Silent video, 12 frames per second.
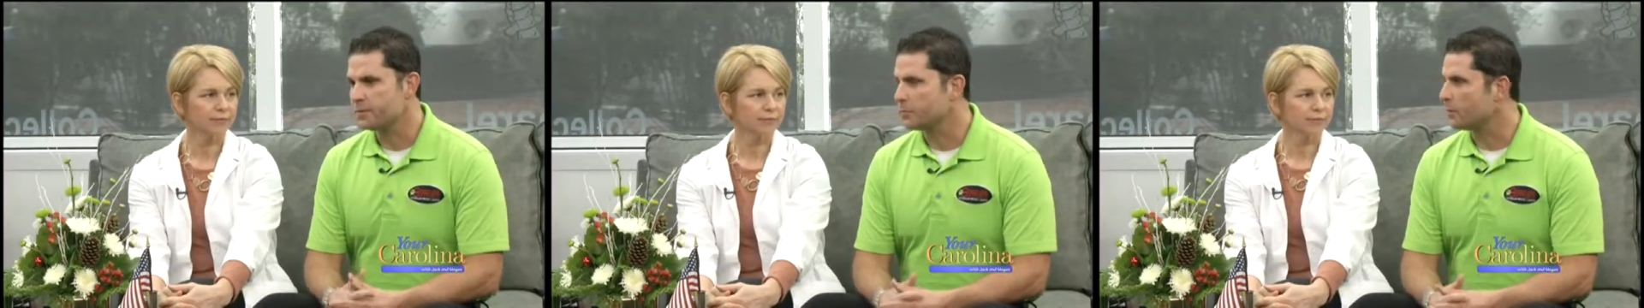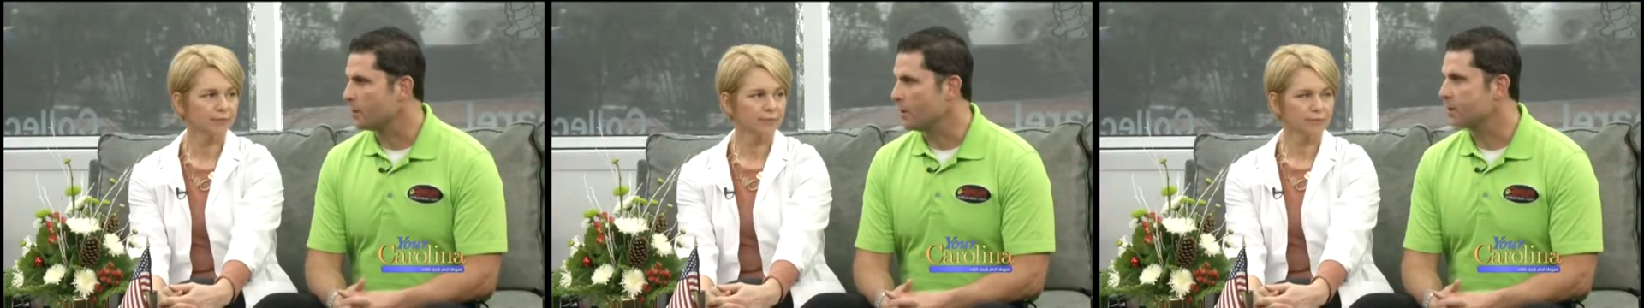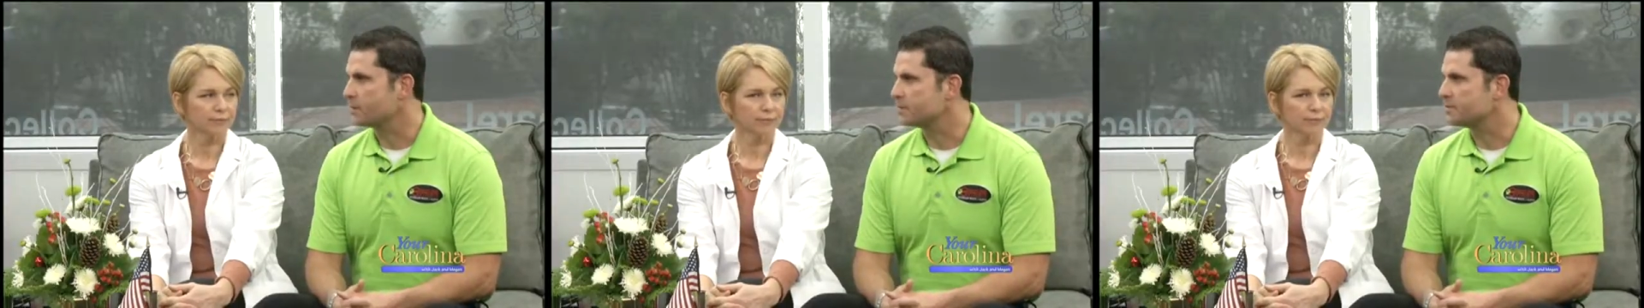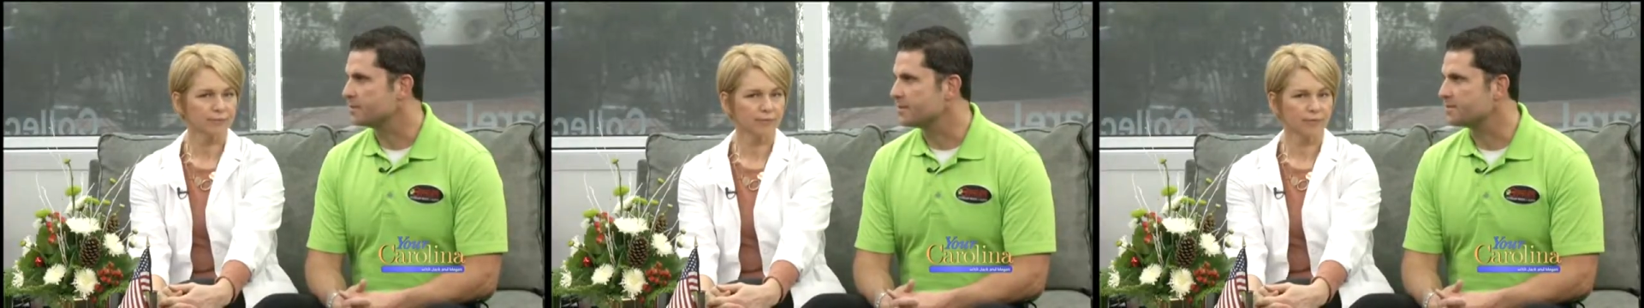Speaker 1: a lot of these
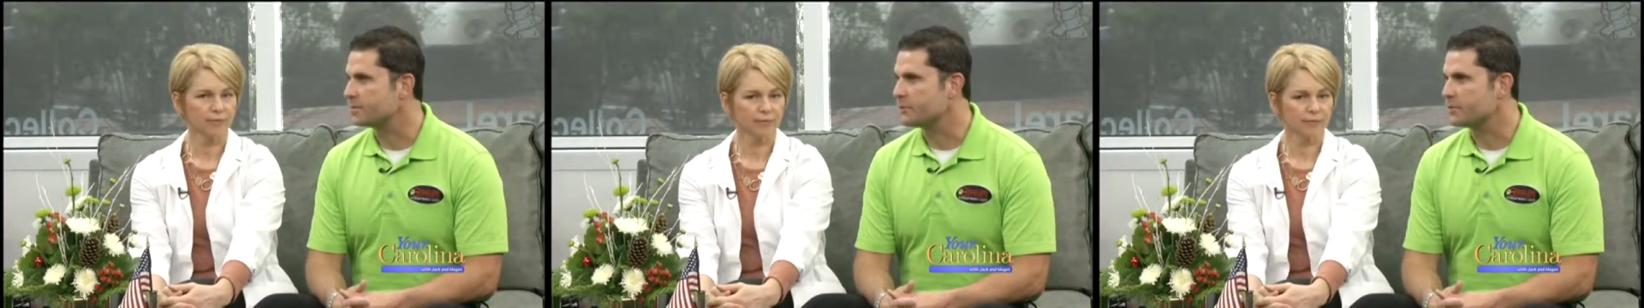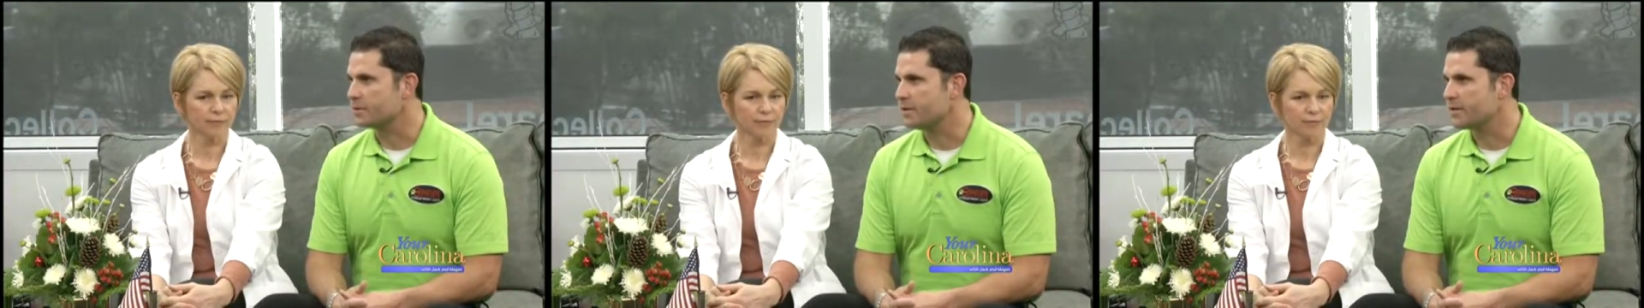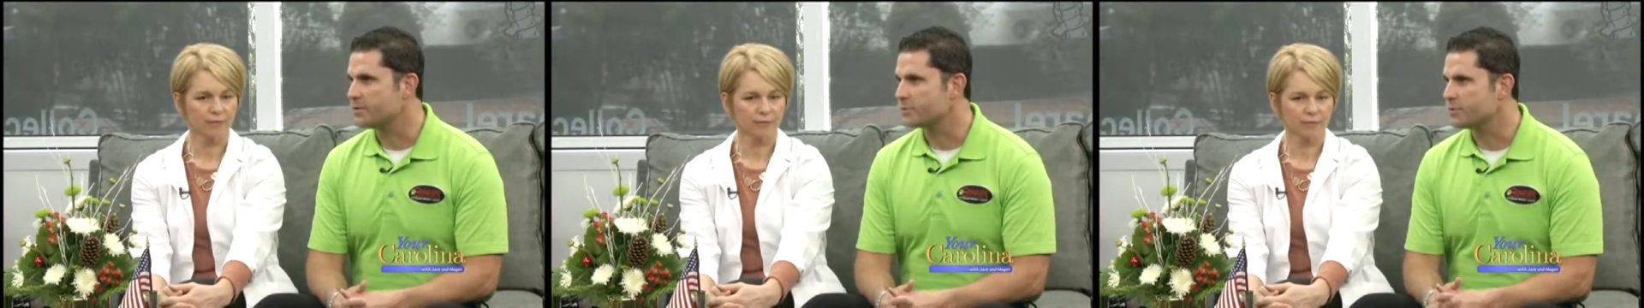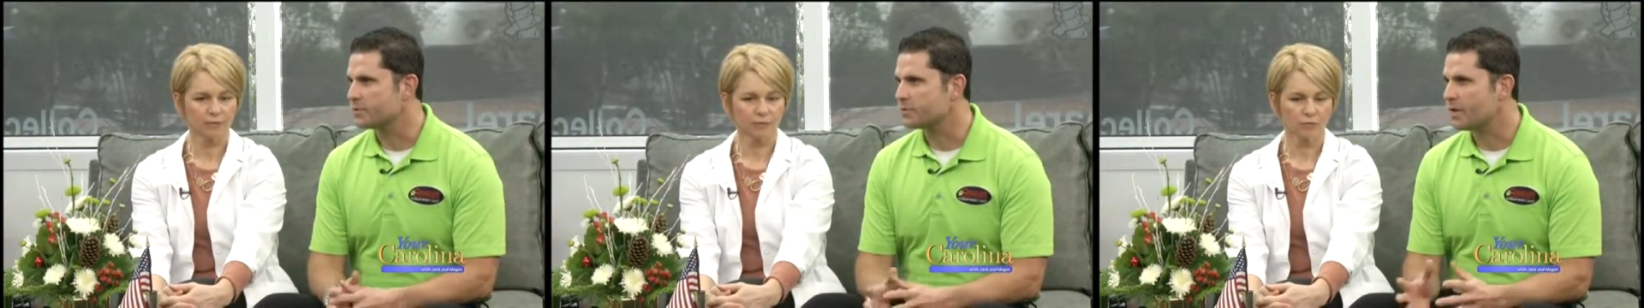things over the years. We
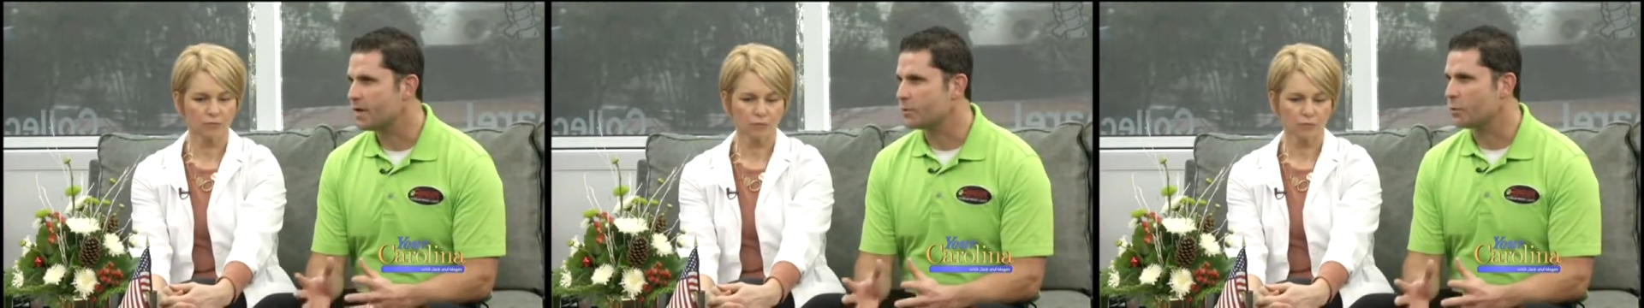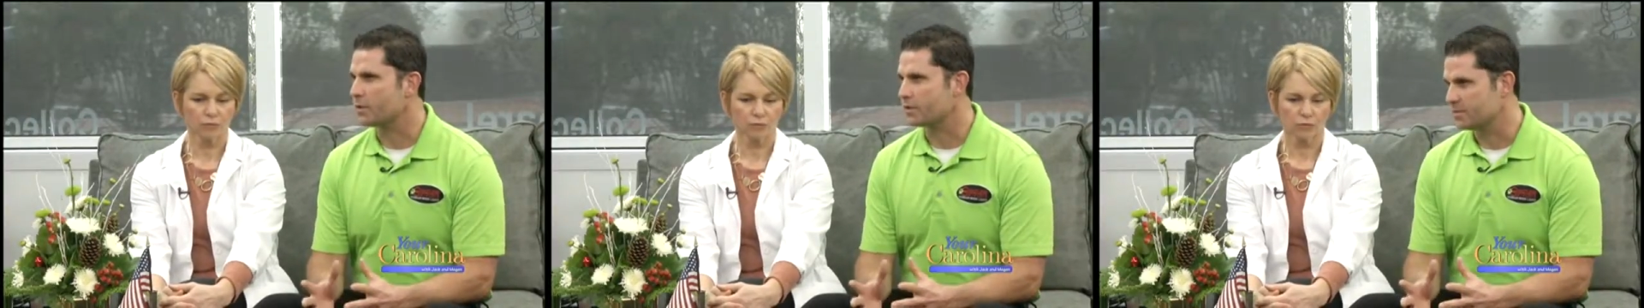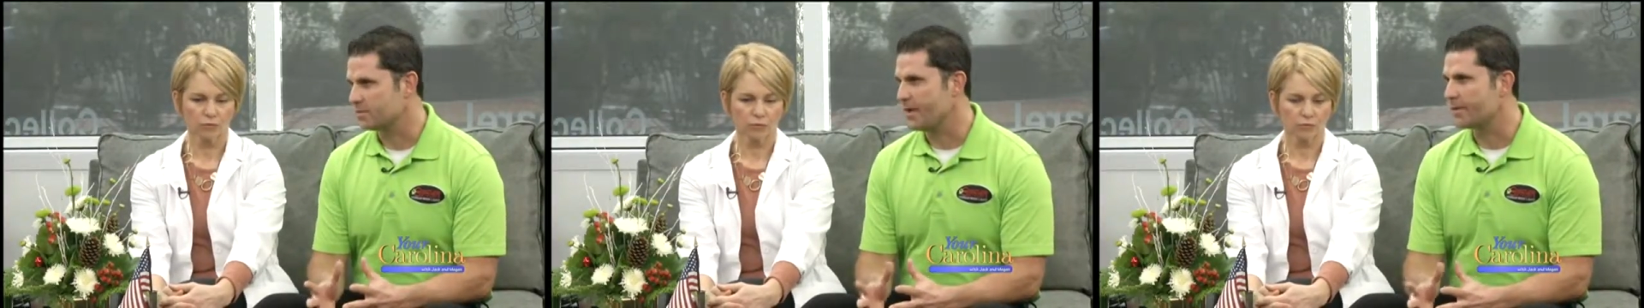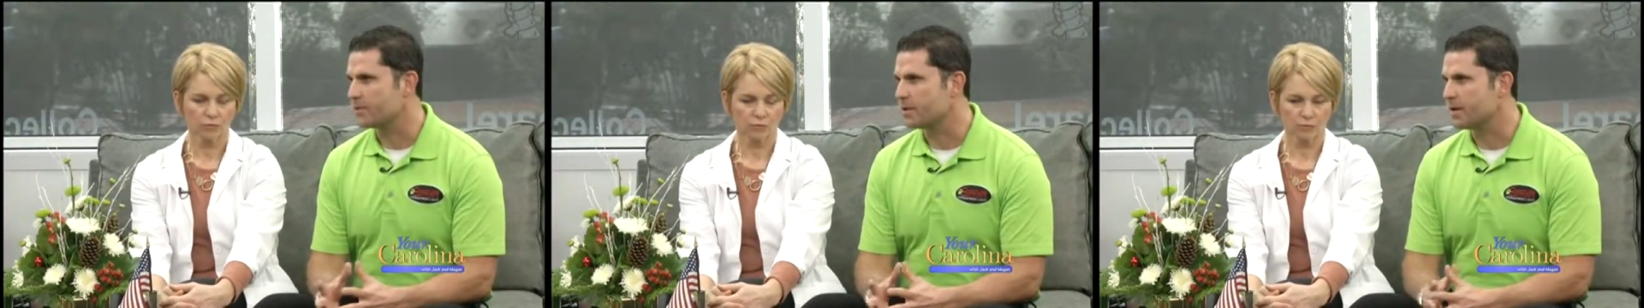just kind of wanted to
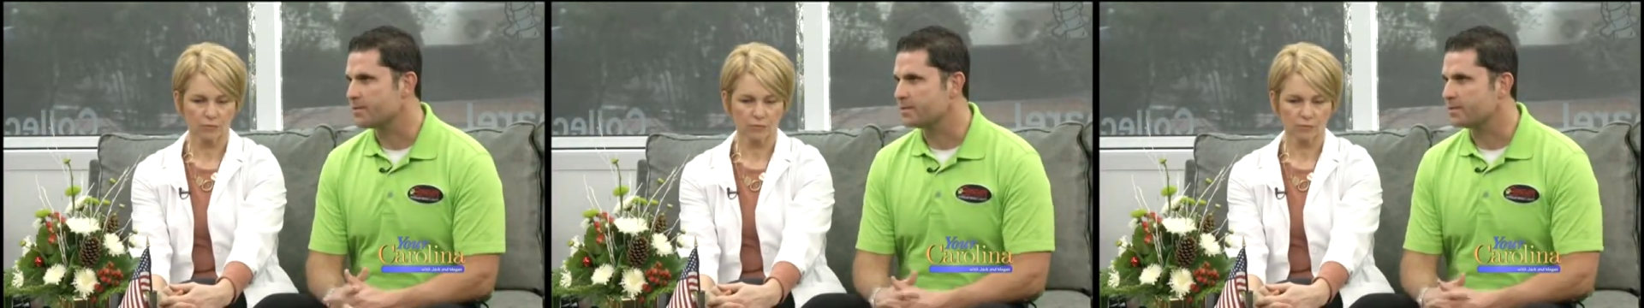standardize it.